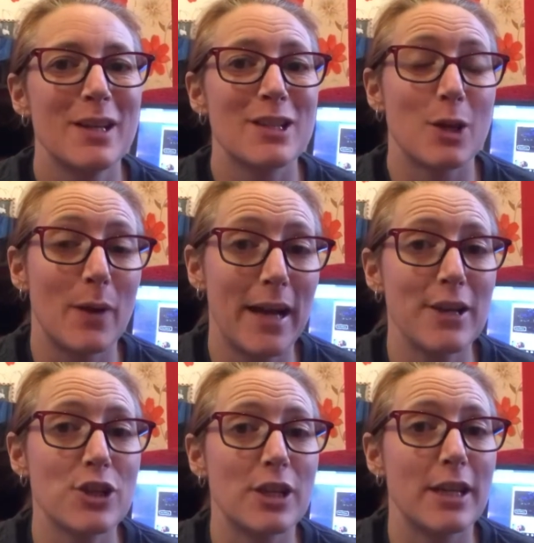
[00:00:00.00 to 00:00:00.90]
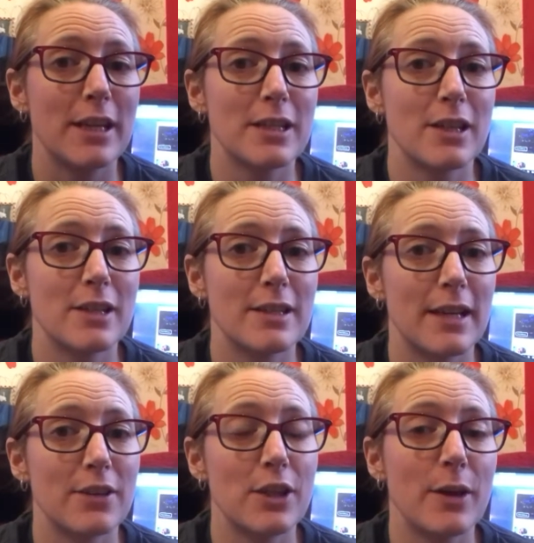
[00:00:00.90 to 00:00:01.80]
so actually it turns
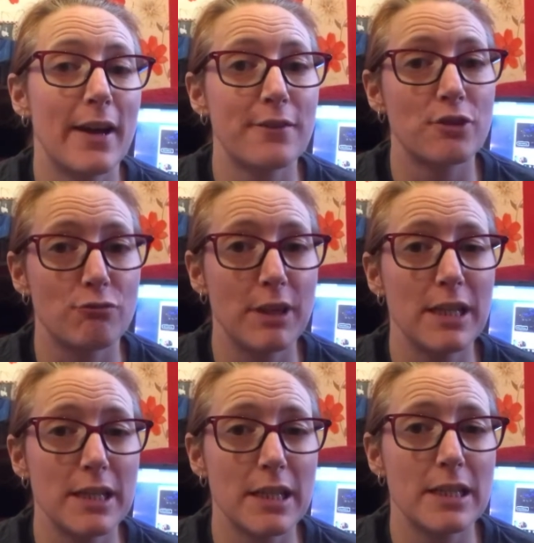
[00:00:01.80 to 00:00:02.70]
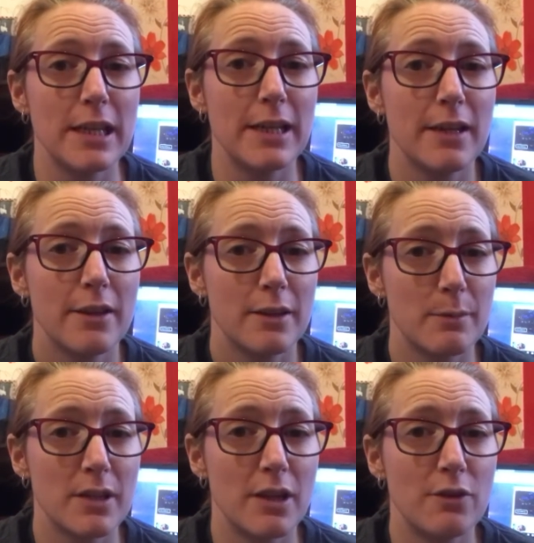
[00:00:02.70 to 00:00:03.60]
out that you have to ring Disney
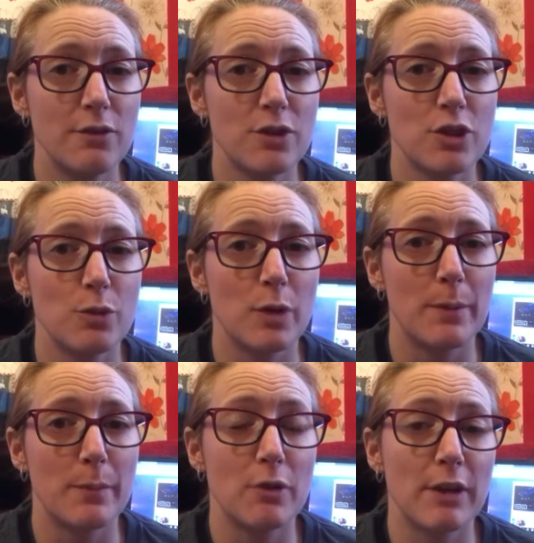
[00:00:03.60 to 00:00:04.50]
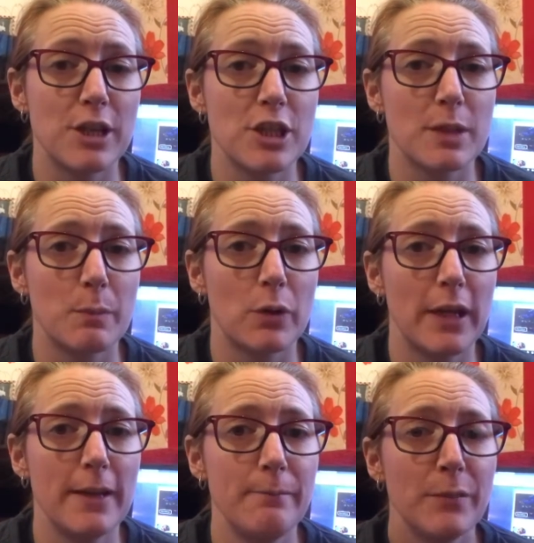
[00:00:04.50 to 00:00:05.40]
themselves to arrange this
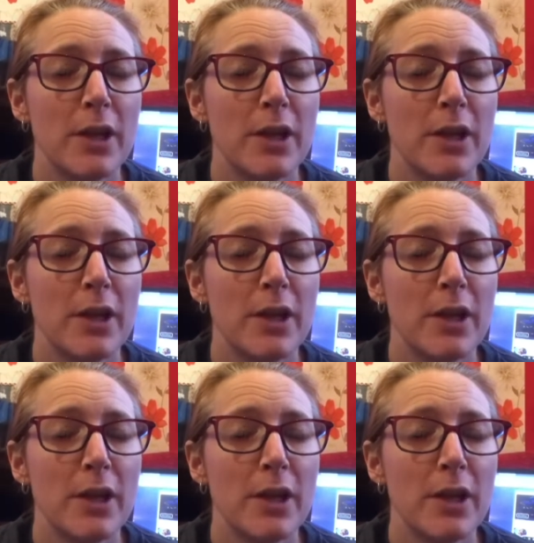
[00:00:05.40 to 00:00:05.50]
booking.